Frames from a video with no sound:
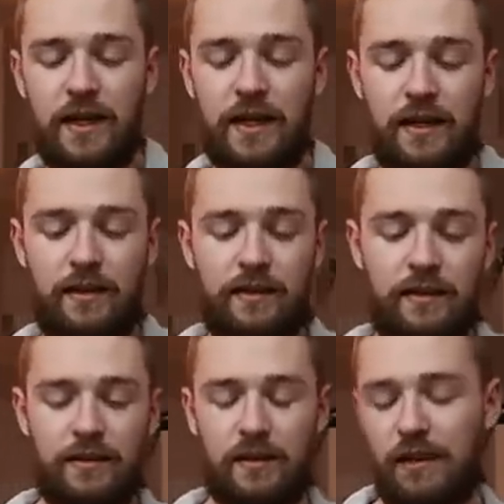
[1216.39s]

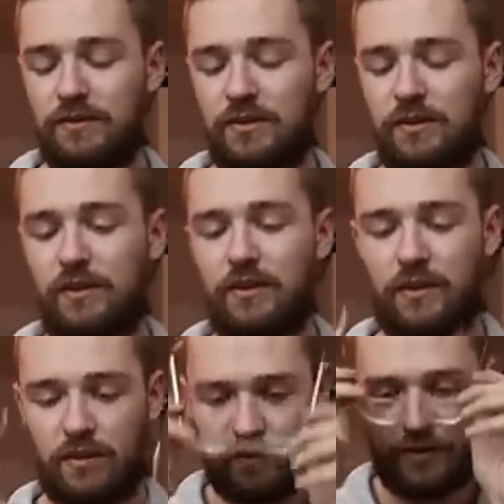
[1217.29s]
I'll have to look
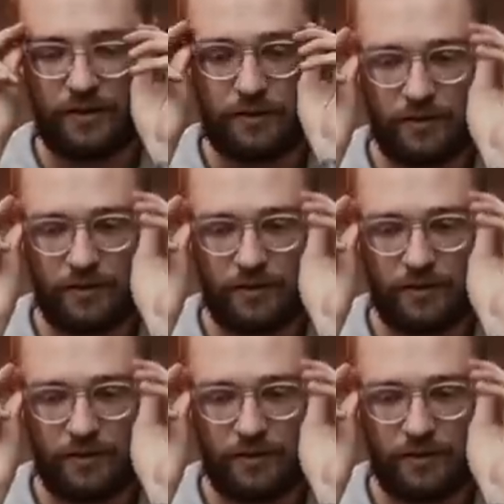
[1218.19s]
over,